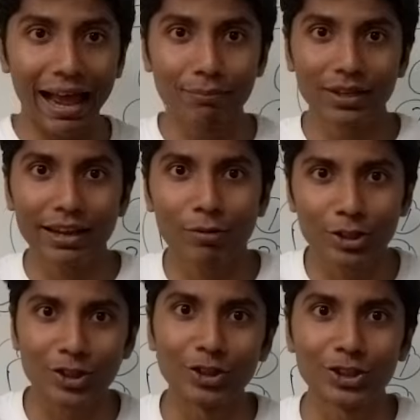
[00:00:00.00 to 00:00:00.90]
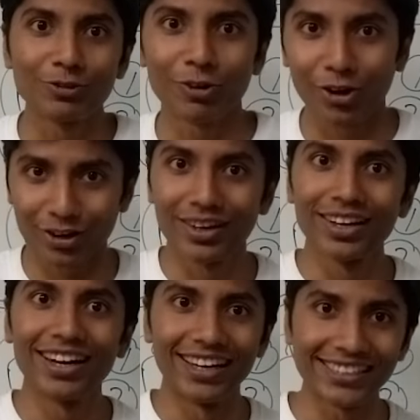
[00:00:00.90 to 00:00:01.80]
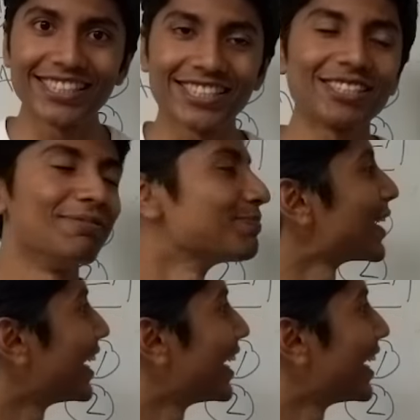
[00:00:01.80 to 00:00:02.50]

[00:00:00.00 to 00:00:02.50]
I'm thinking about a solution for a system,